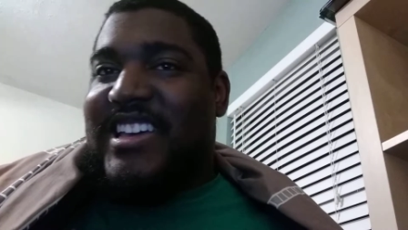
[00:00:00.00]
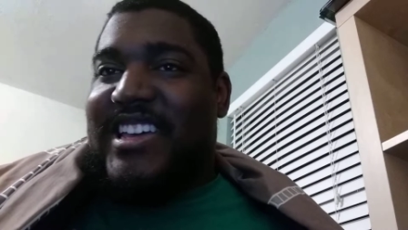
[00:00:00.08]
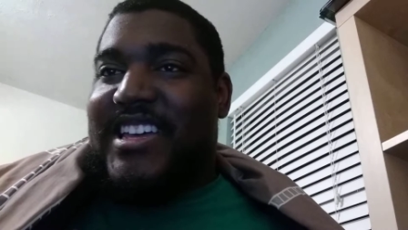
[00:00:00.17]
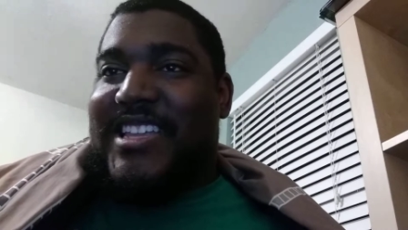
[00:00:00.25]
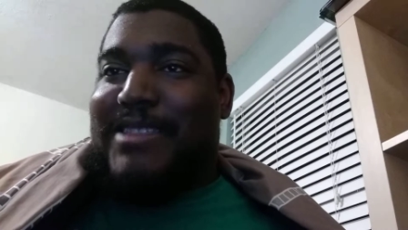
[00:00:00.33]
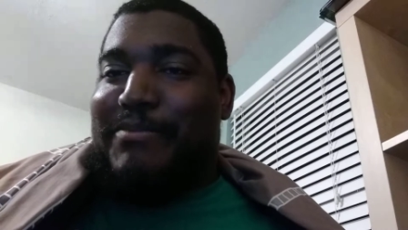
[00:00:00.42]

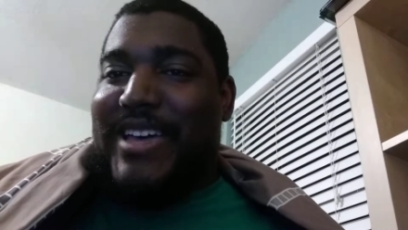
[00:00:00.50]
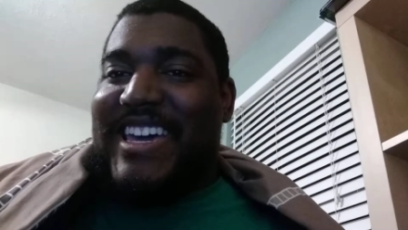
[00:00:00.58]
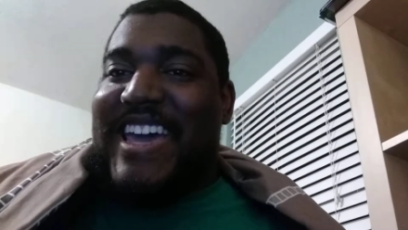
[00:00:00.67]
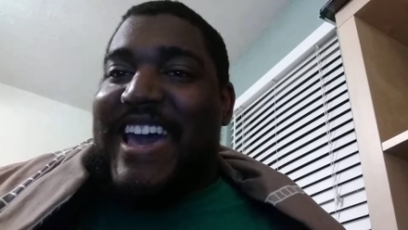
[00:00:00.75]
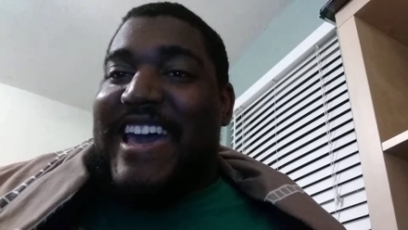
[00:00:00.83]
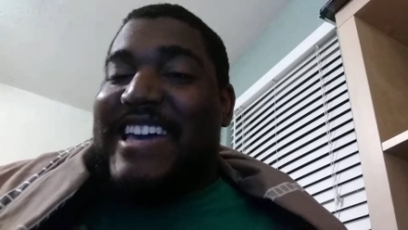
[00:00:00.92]
uh, the
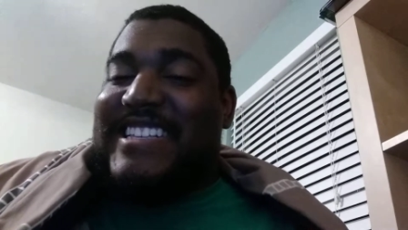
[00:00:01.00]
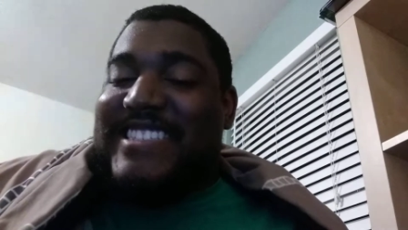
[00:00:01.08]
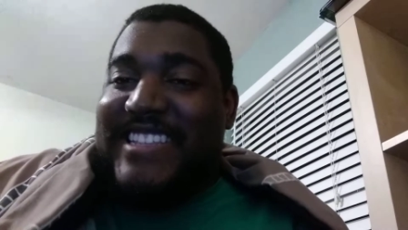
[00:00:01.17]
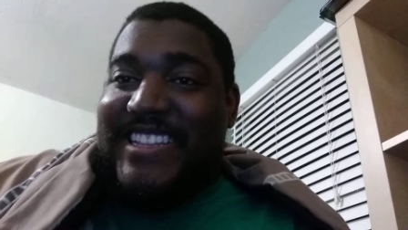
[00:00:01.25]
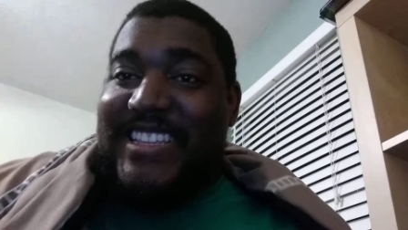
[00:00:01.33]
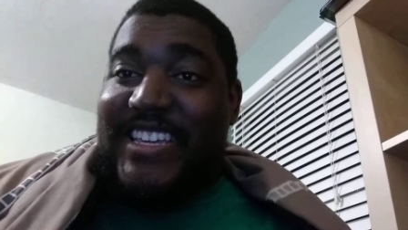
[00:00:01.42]

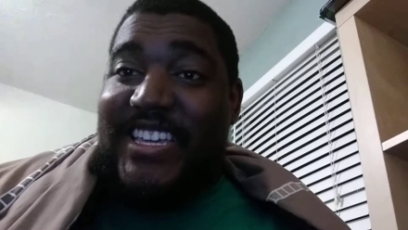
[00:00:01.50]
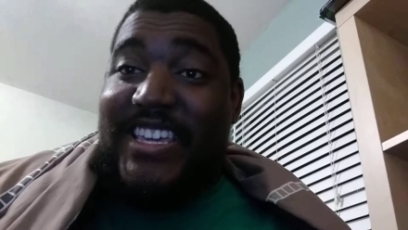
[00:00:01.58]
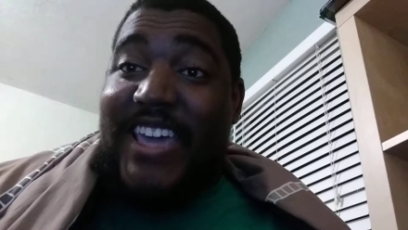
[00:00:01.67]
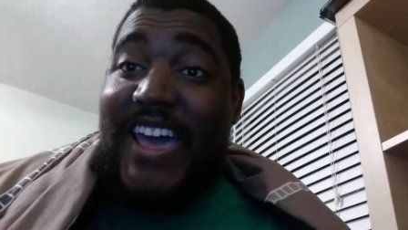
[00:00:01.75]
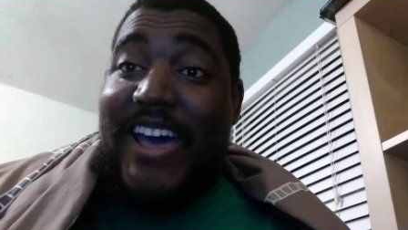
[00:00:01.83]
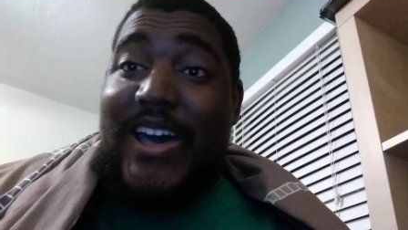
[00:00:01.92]
Buckeyes.
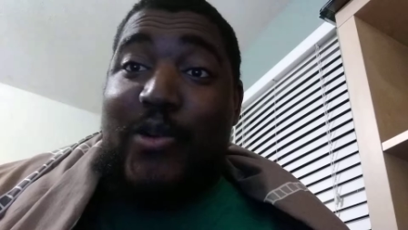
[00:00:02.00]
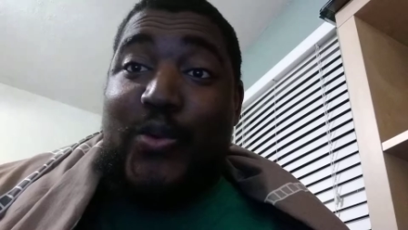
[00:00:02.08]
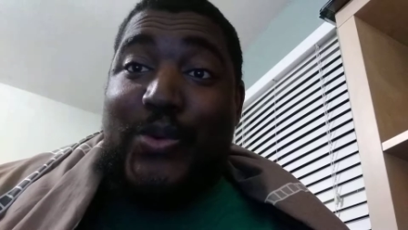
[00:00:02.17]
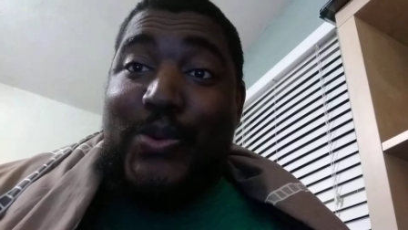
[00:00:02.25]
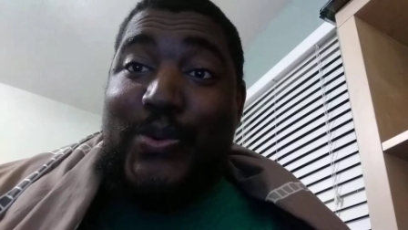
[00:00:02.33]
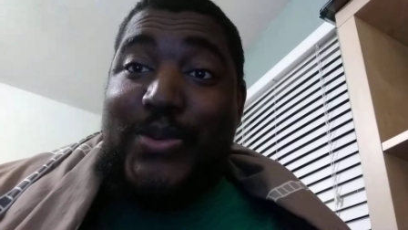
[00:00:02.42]

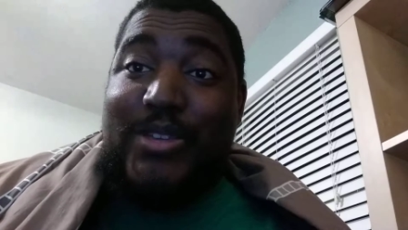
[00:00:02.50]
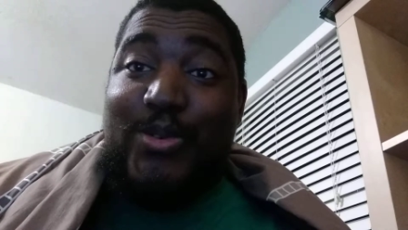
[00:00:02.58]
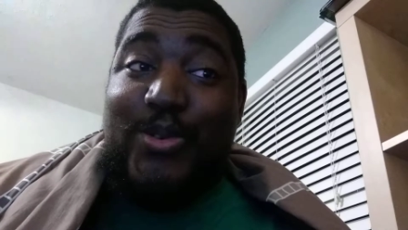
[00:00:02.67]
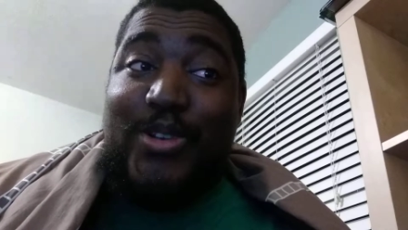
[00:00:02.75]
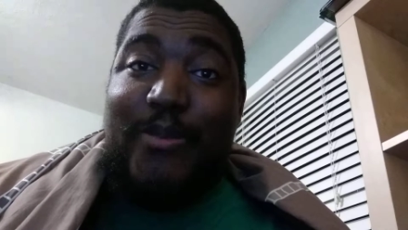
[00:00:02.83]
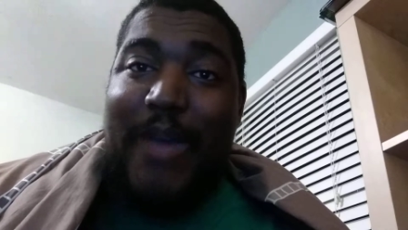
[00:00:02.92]
Yahoo
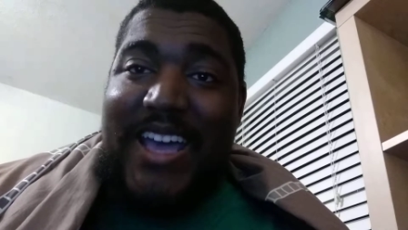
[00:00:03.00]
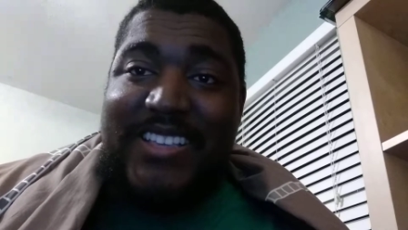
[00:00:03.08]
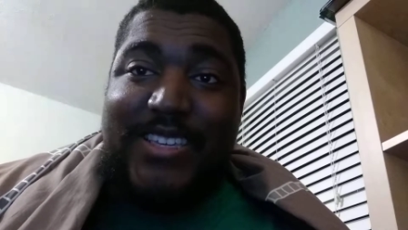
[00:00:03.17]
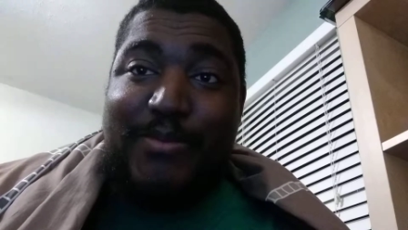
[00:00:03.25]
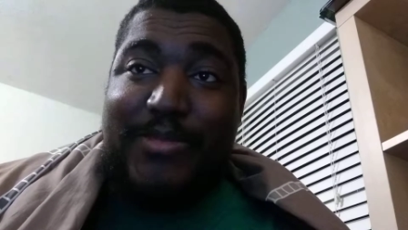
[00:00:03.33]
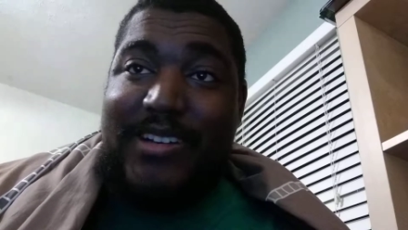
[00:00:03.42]
Cougar
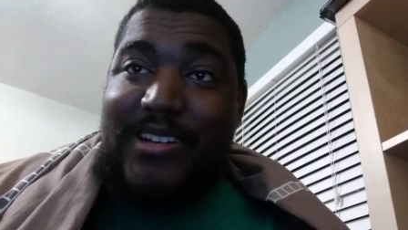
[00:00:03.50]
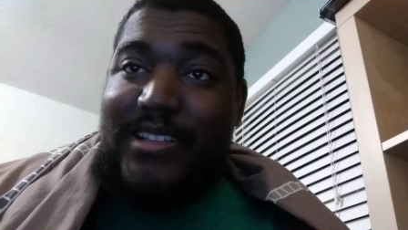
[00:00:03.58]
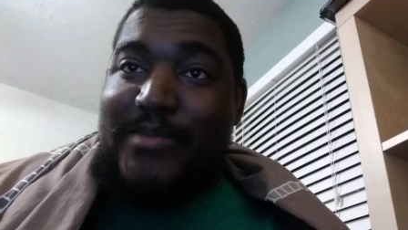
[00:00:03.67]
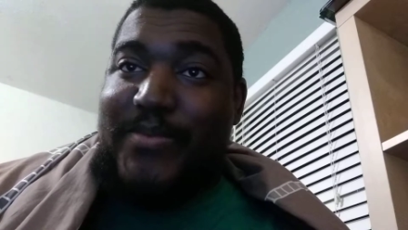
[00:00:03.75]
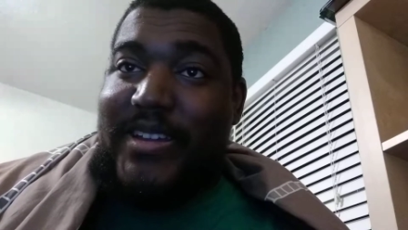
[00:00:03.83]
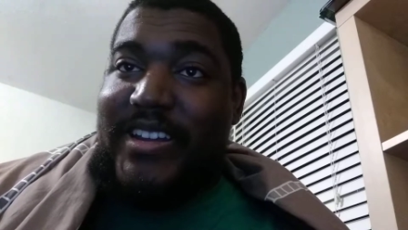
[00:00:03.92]
basketball
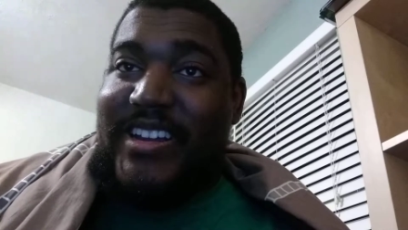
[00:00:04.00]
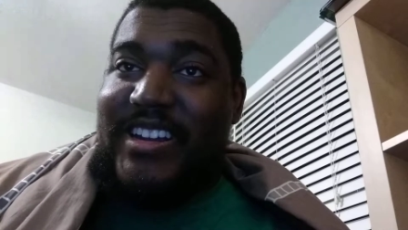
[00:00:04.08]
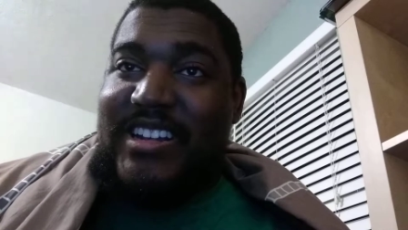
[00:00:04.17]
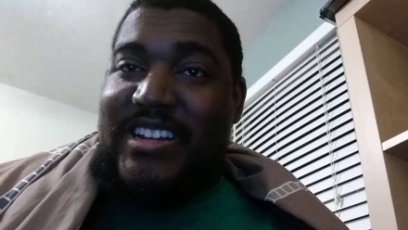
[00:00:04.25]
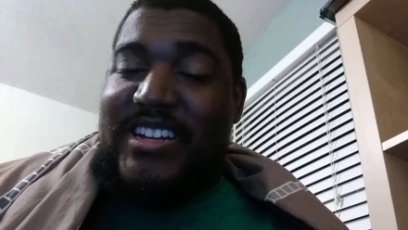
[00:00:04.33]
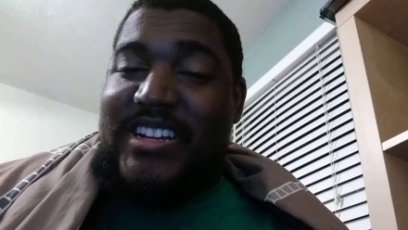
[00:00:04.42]
up in
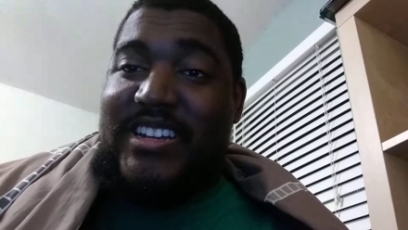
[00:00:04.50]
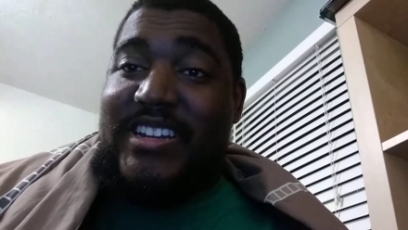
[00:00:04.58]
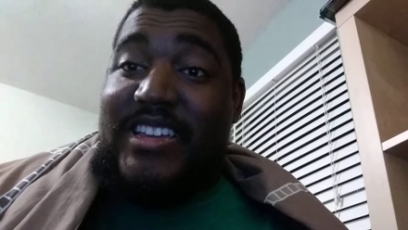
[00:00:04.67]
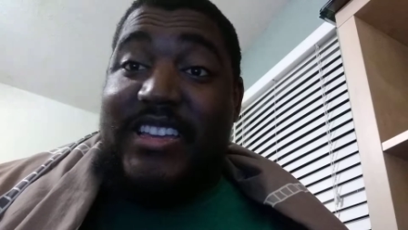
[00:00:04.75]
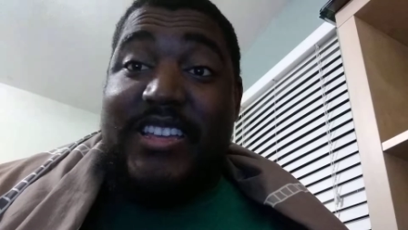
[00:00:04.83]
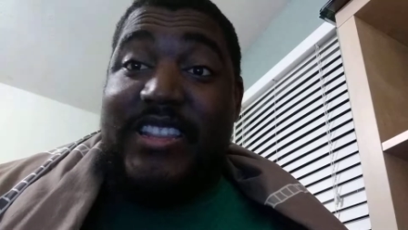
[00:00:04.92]
here,
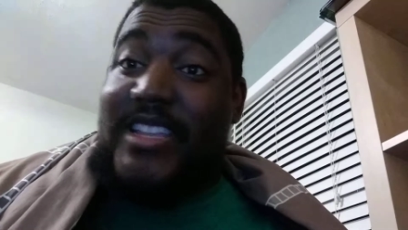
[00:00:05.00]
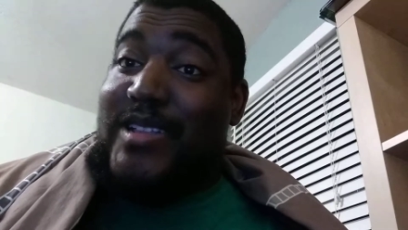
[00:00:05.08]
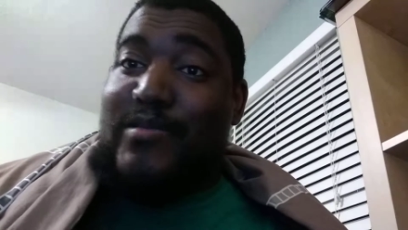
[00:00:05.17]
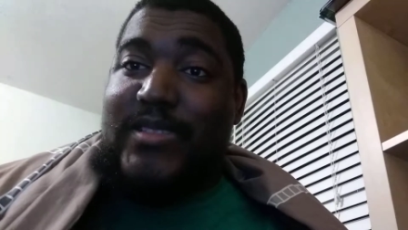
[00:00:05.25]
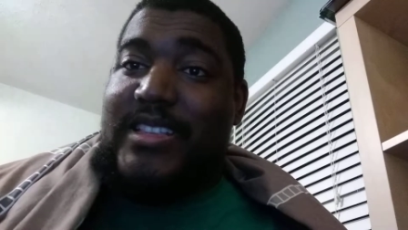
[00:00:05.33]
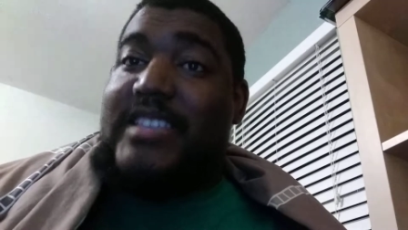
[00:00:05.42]

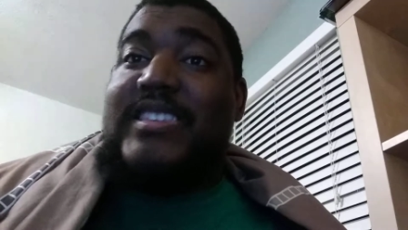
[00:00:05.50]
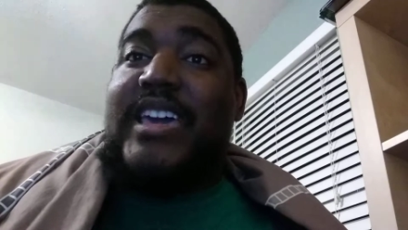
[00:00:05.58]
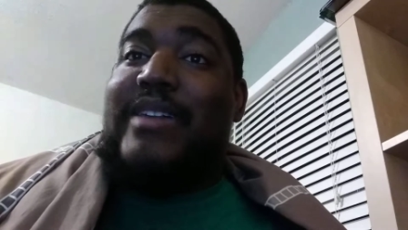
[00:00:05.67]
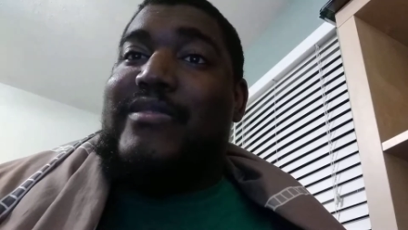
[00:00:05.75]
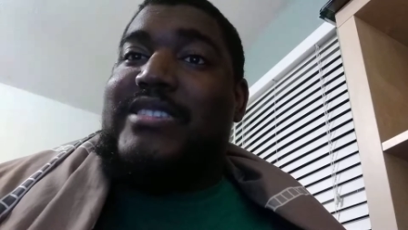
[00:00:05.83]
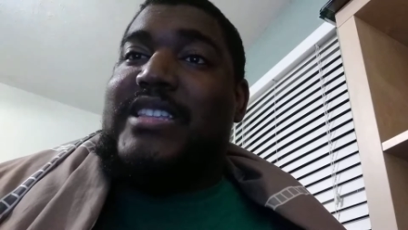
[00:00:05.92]
and this
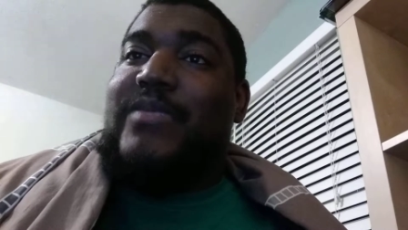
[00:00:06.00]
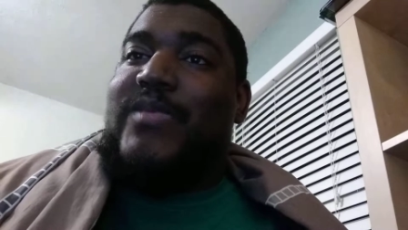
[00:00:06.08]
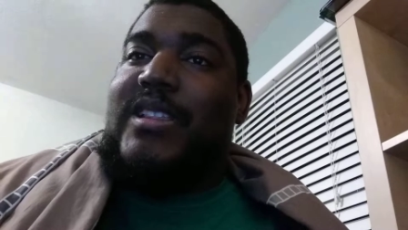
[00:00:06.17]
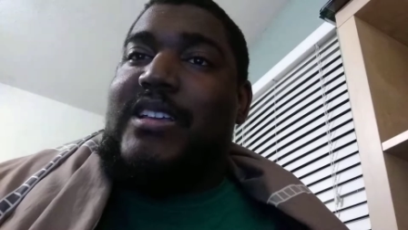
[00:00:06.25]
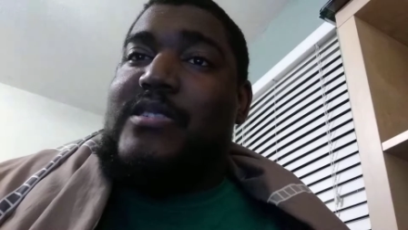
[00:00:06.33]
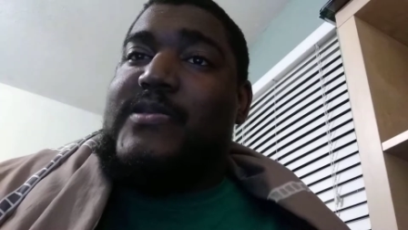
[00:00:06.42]
game was
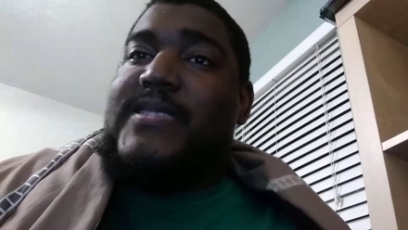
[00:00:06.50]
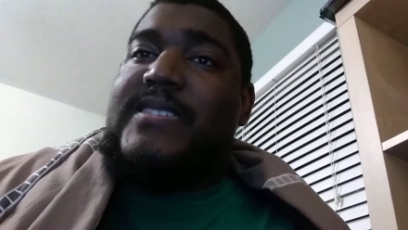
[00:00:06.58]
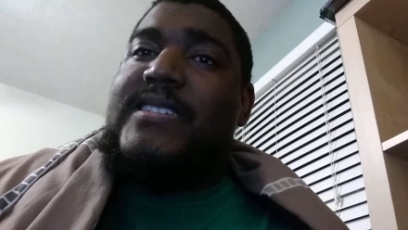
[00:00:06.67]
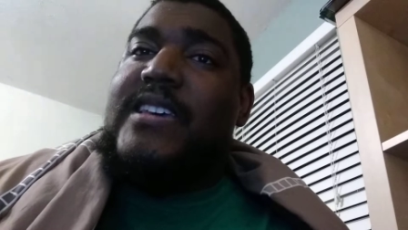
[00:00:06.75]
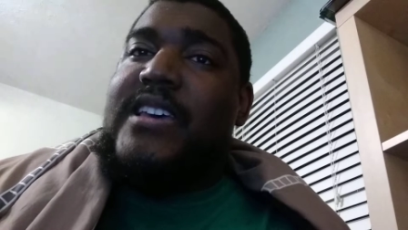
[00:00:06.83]
close.